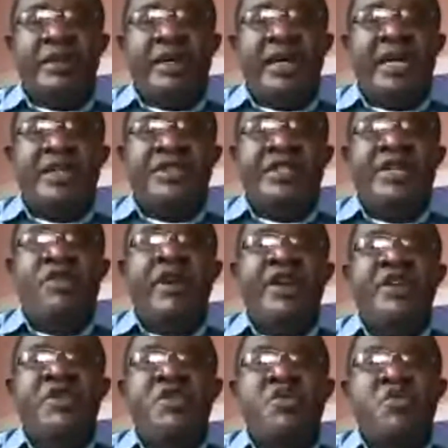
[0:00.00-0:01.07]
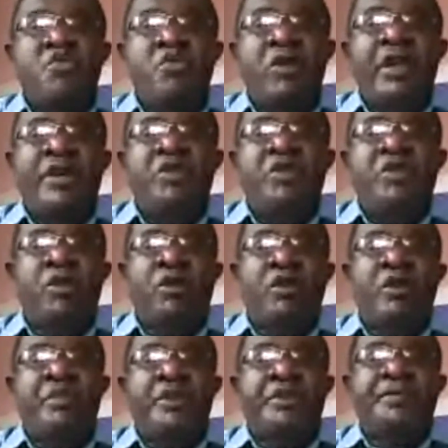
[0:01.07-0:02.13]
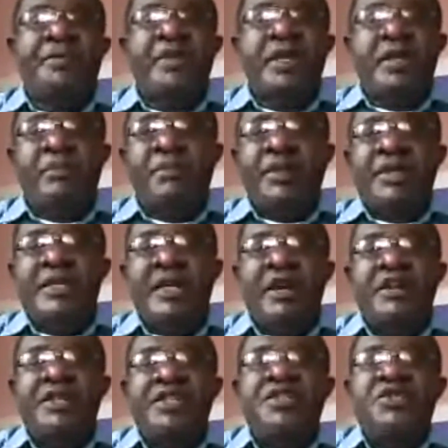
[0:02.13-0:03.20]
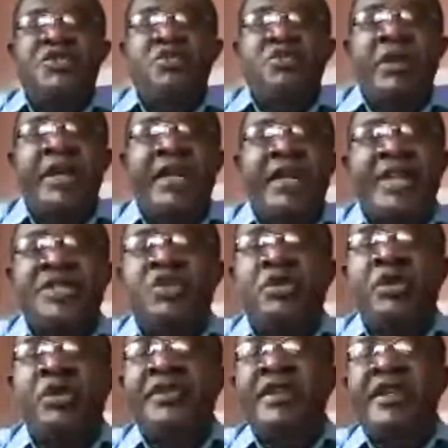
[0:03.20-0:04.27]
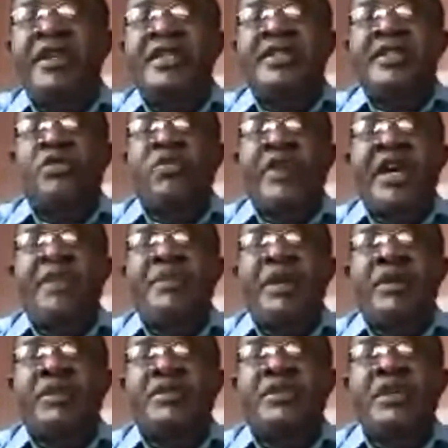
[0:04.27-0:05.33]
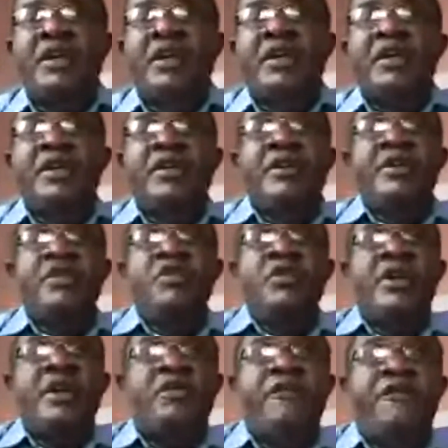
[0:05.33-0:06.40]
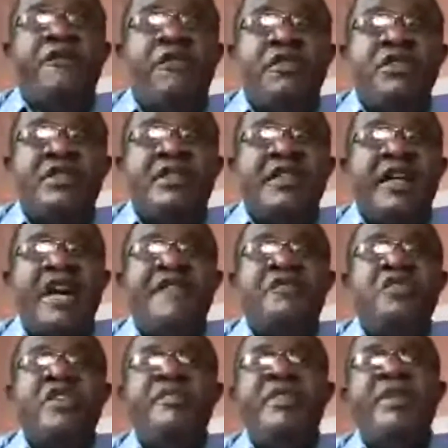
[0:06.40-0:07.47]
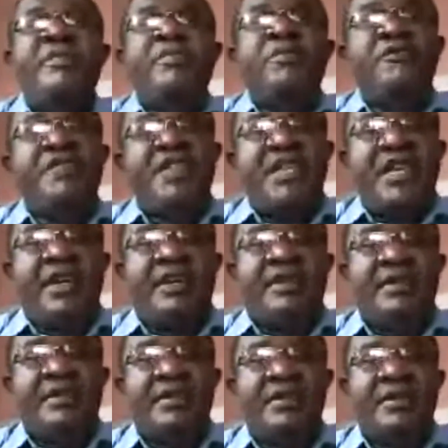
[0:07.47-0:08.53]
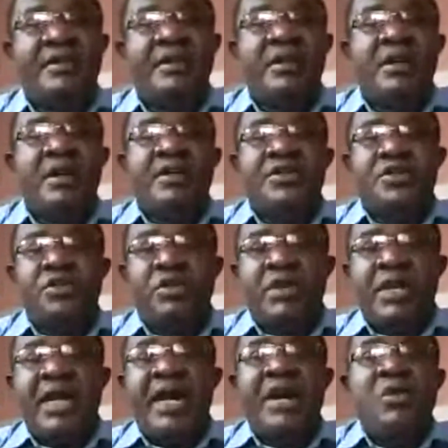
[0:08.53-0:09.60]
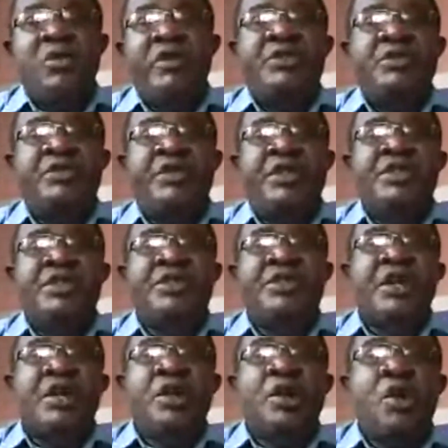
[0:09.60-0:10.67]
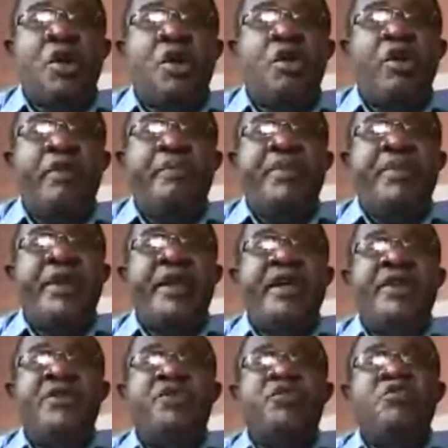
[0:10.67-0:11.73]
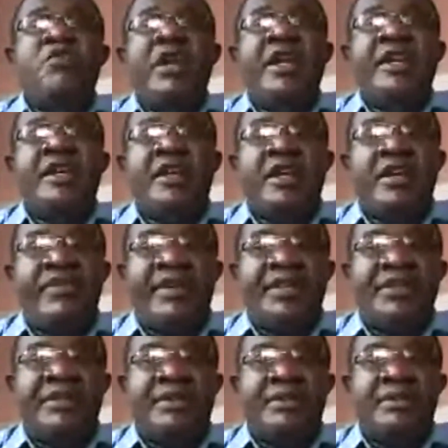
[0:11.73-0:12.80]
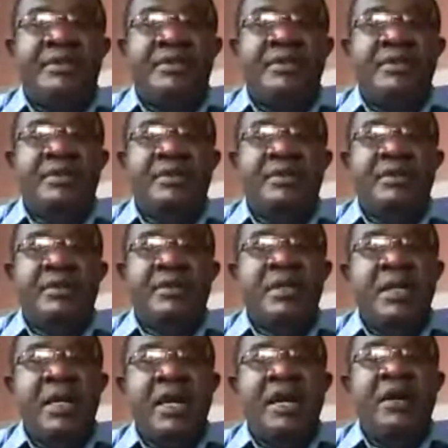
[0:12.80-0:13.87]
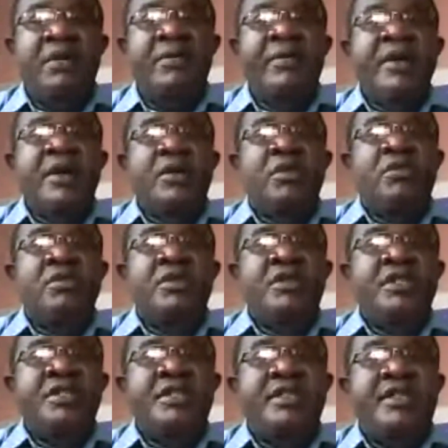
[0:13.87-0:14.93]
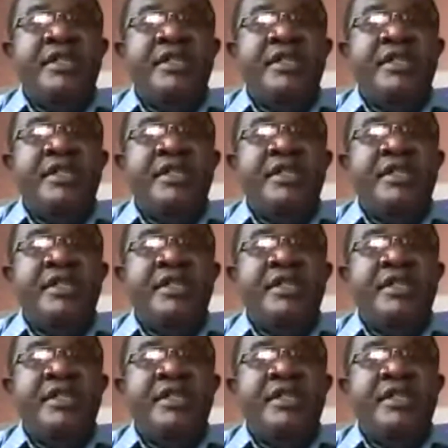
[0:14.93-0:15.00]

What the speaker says: As your new wallet will open. But now this new wallet has nothing inside. Why? Because your funds have not been moved yet. So now what you need to do is copy the new wallet address now on this